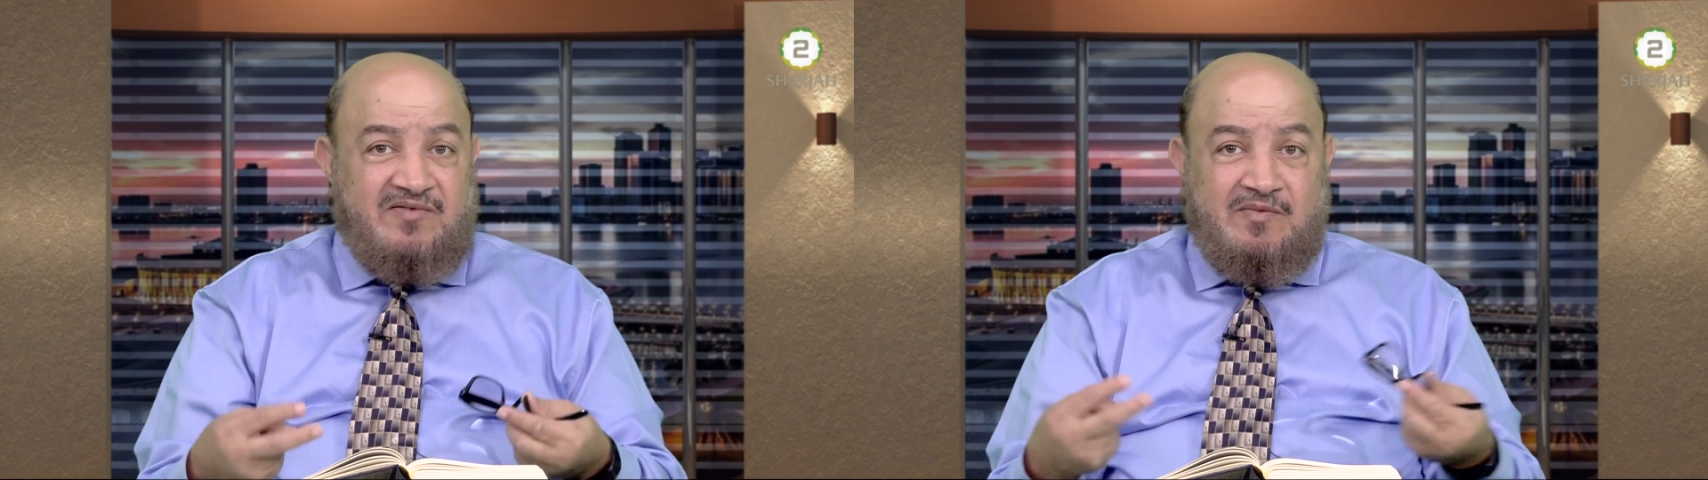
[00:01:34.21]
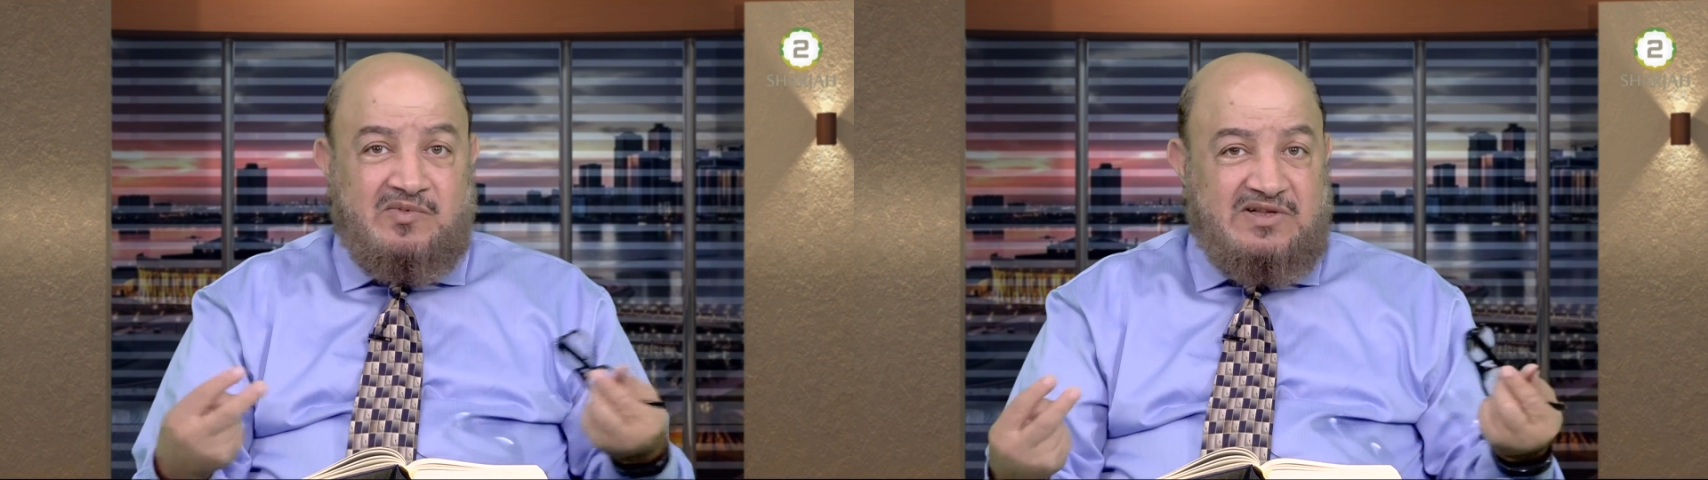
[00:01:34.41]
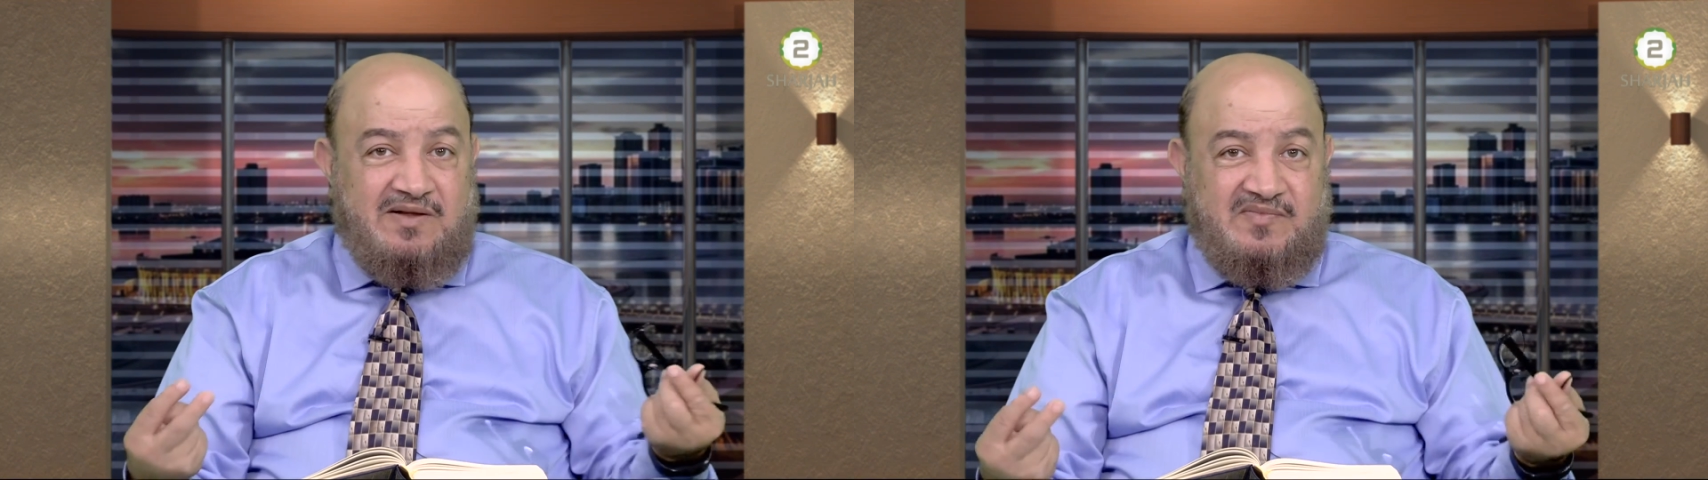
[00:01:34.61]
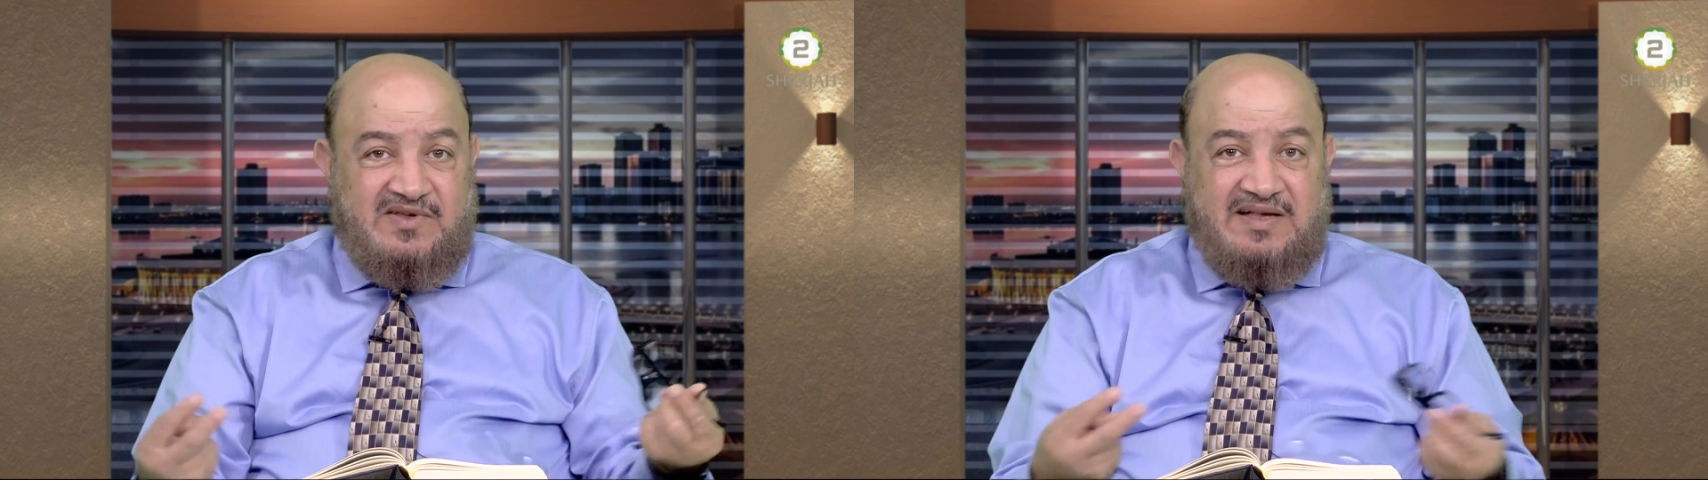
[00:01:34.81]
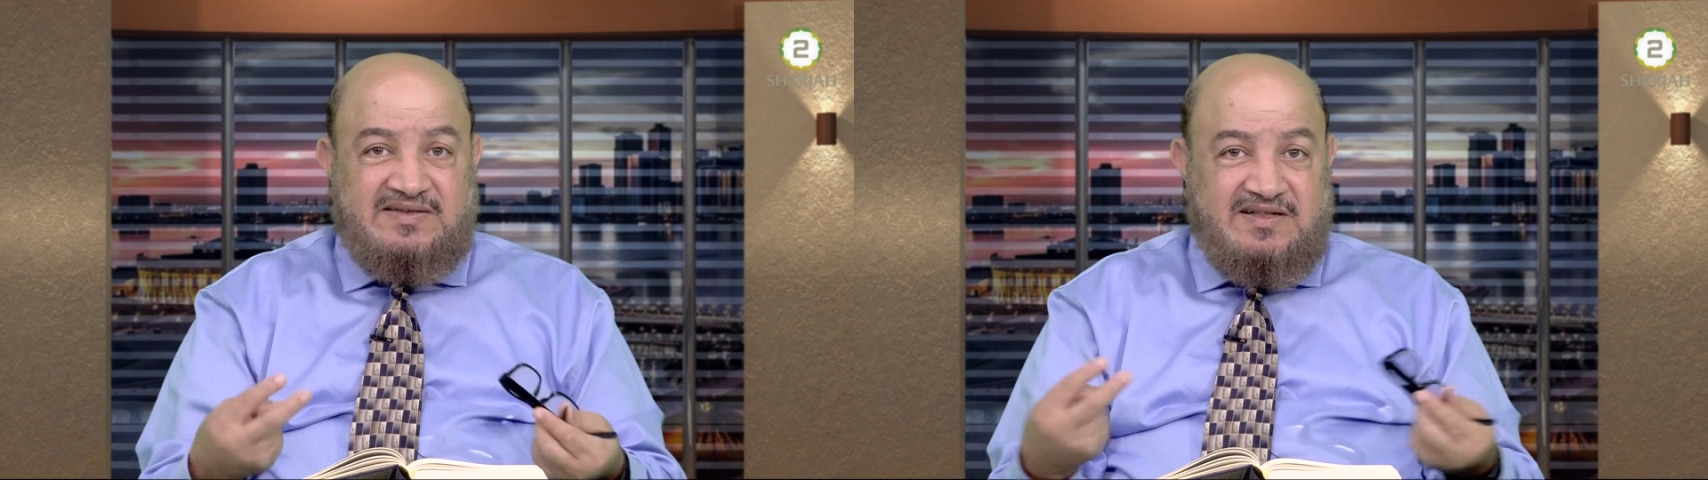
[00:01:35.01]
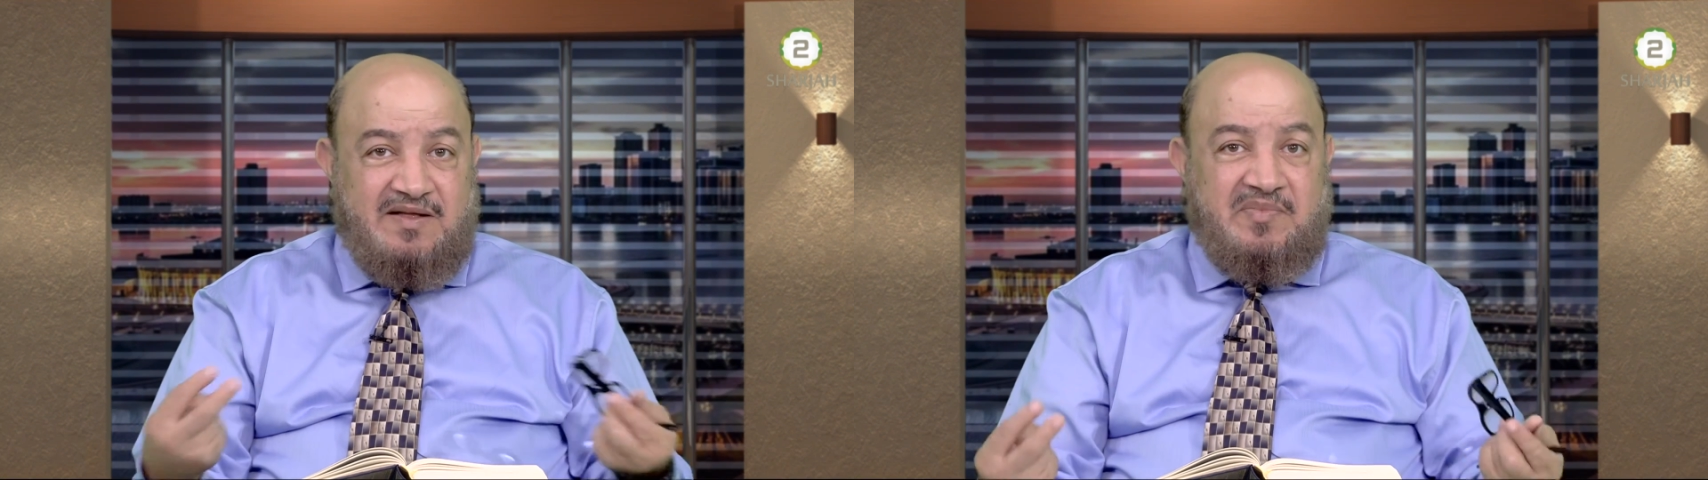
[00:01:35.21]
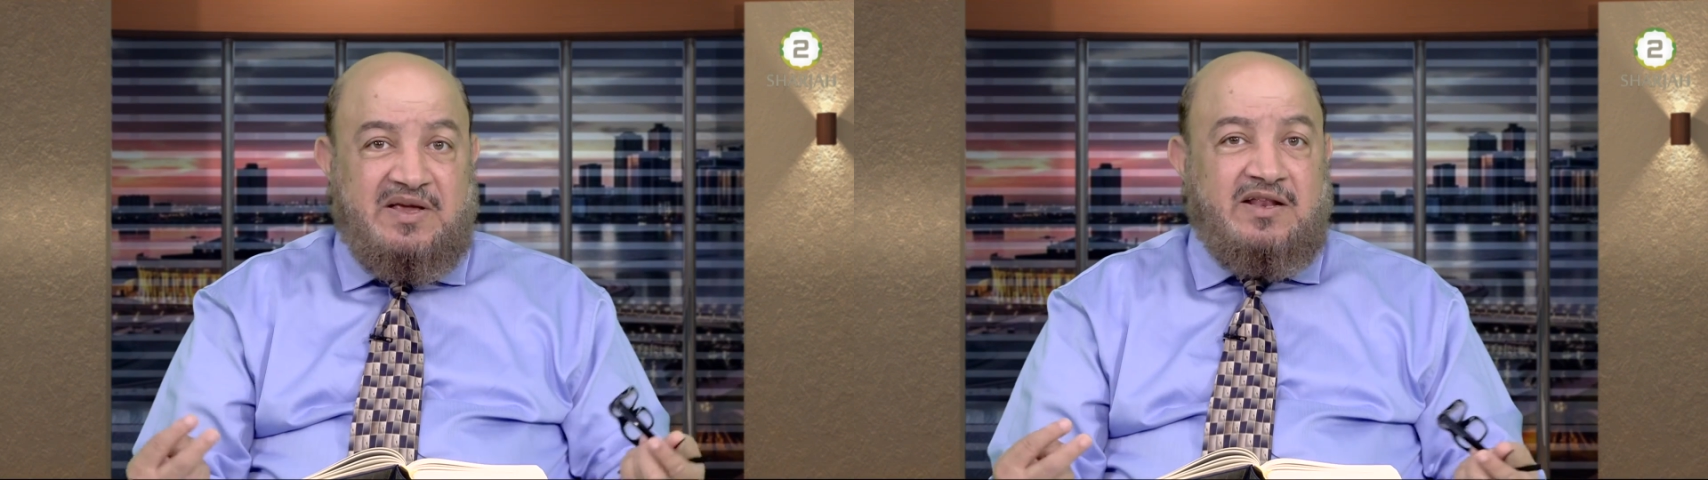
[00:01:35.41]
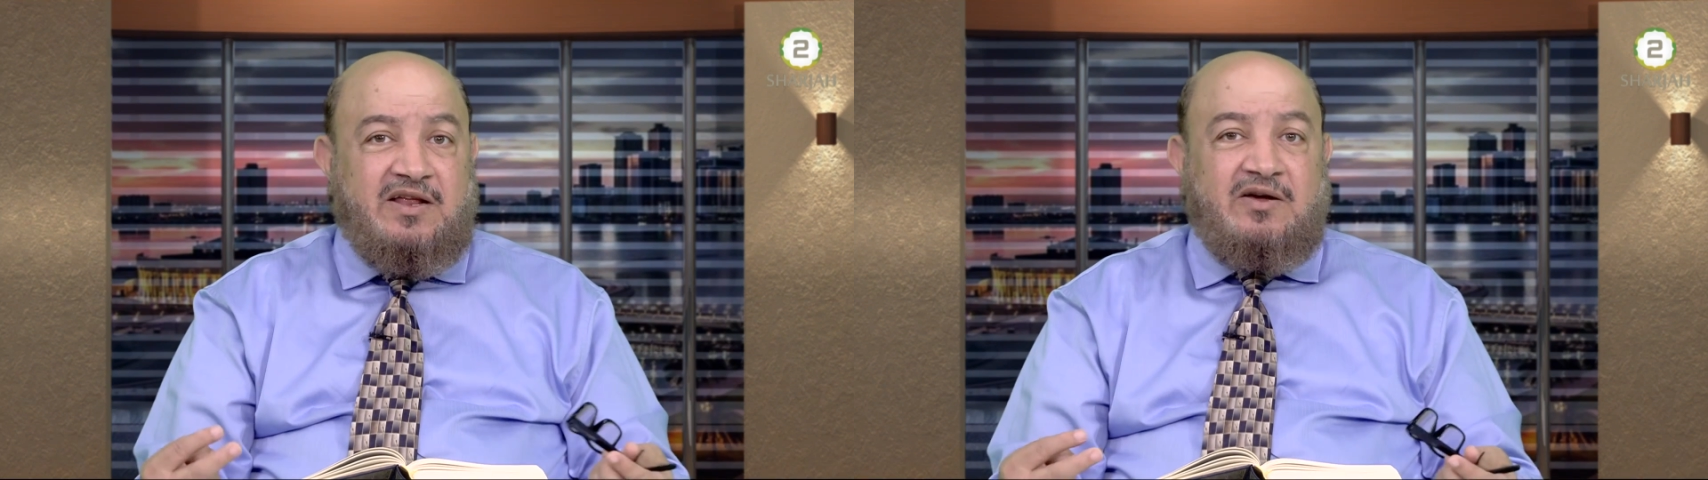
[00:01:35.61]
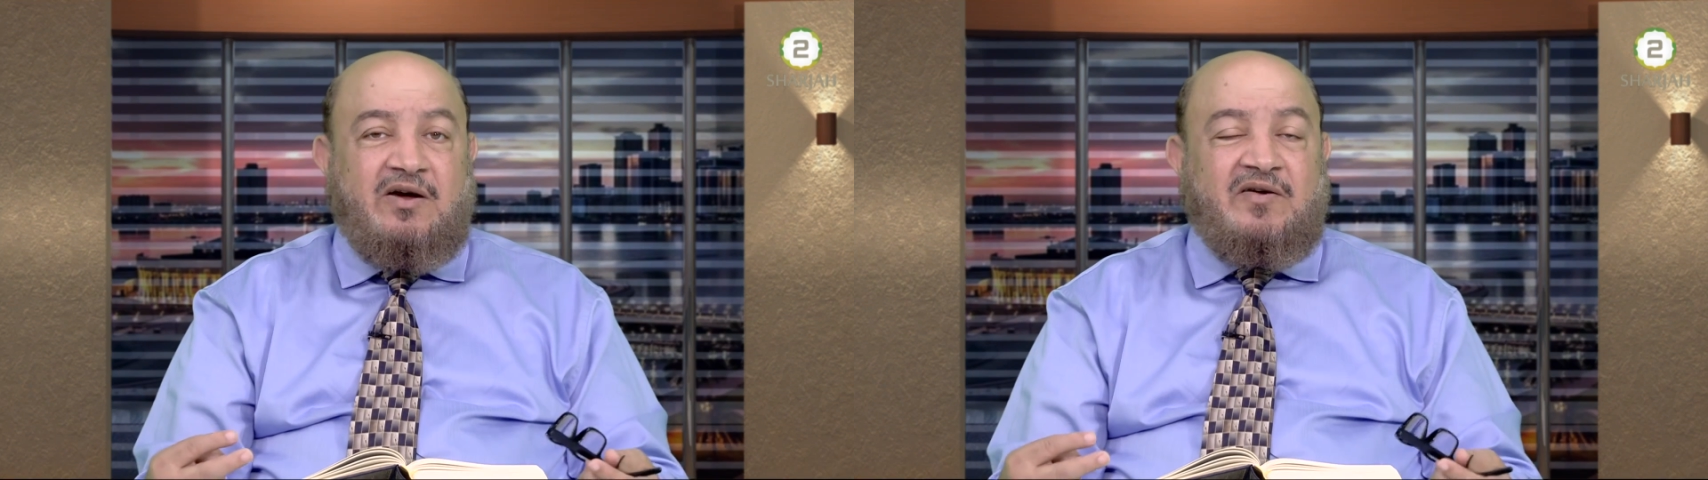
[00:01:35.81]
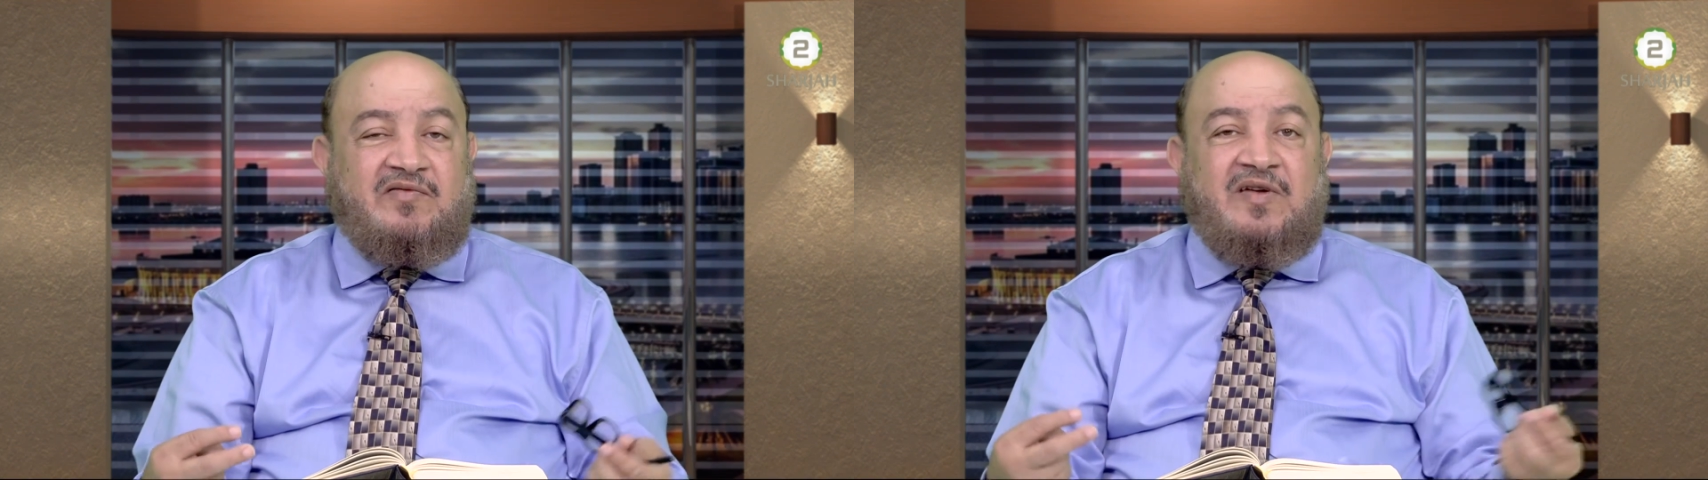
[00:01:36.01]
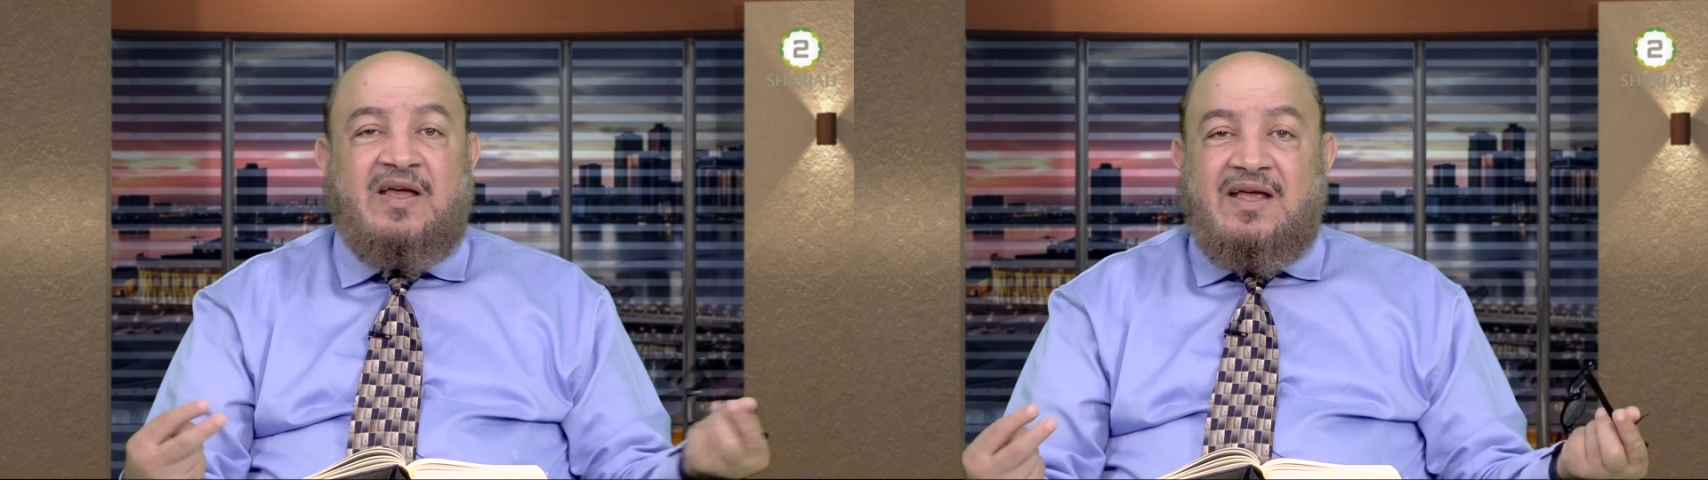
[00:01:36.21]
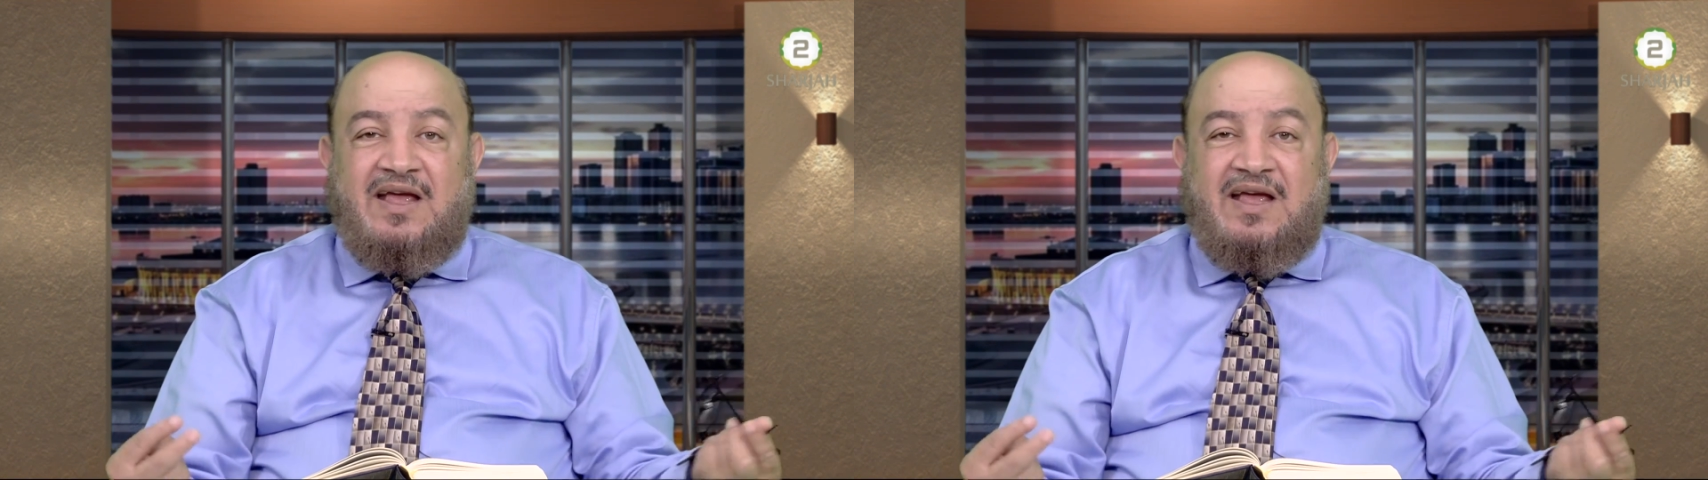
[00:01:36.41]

every Muslim says in the beginning of